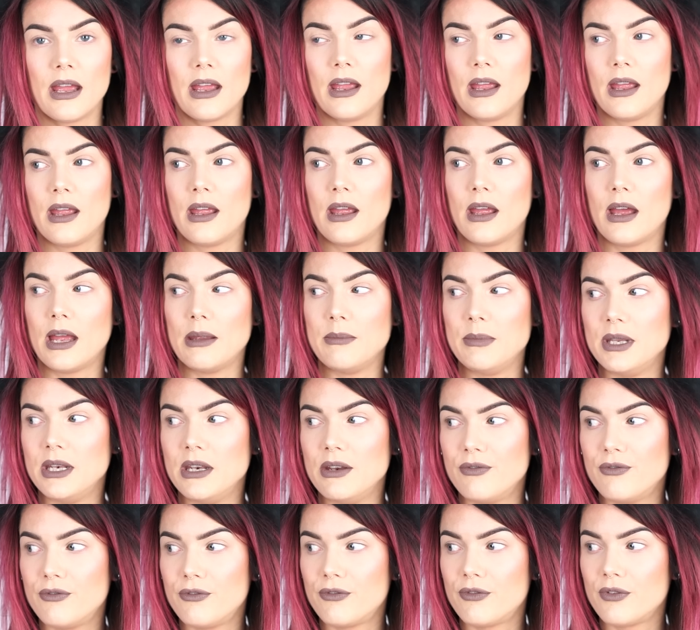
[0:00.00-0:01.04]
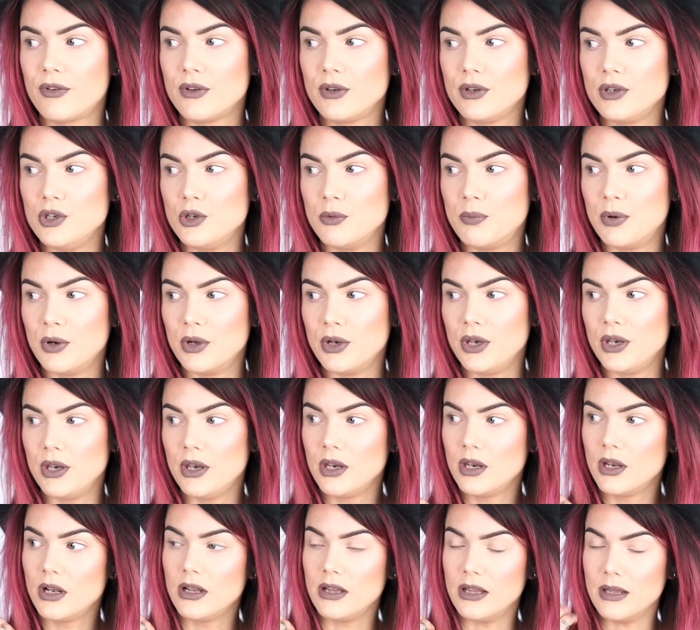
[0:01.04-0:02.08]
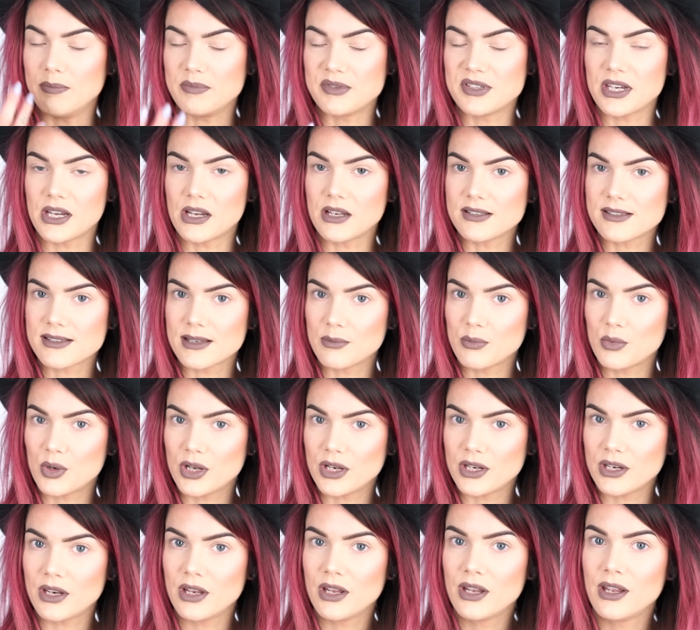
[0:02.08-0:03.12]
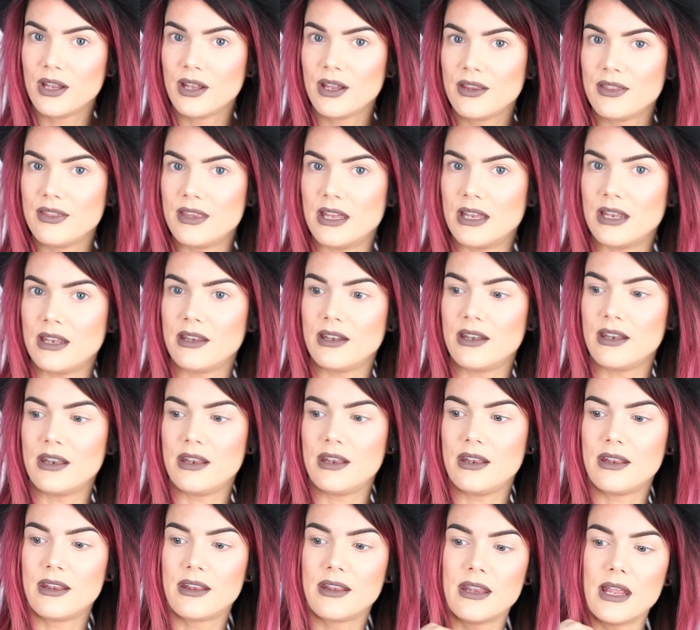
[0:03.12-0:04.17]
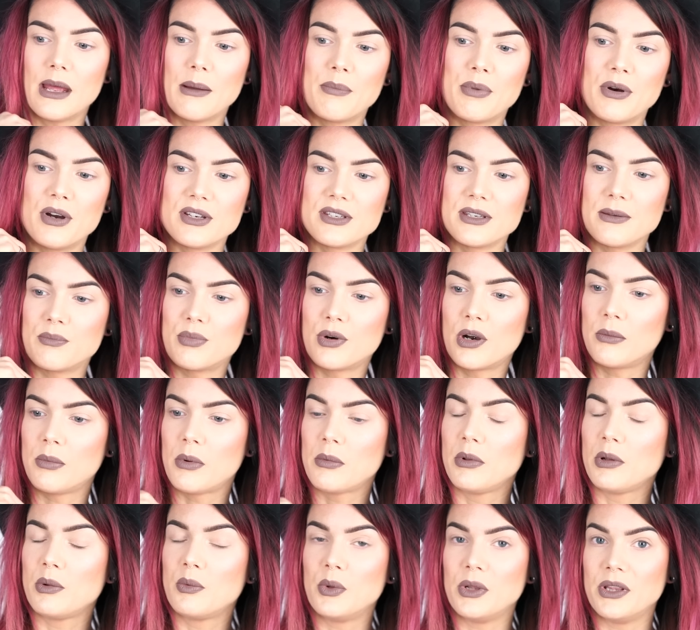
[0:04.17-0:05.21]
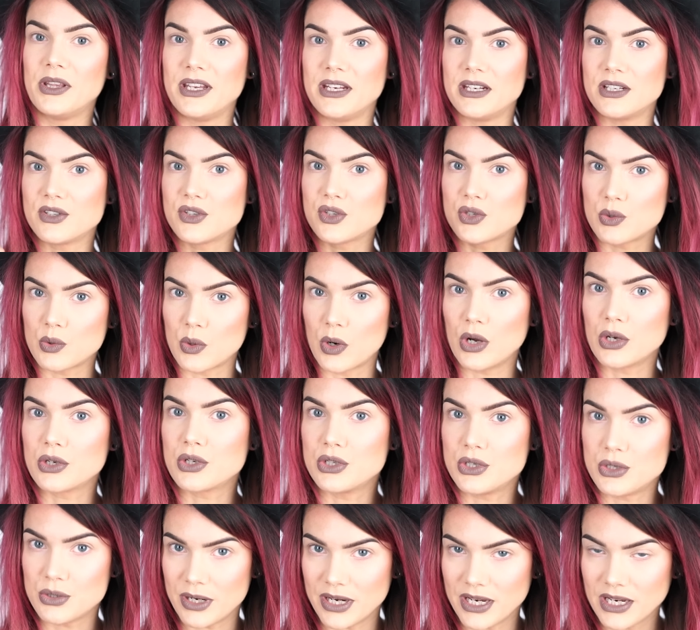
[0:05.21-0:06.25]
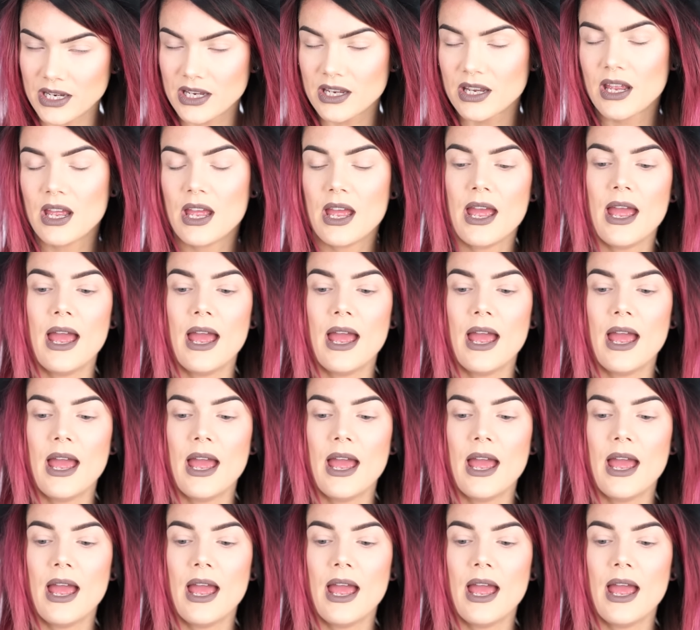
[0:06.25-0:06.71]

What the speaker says: I mean, if you put lipstick on someone, then that person probably will need a straw to drink.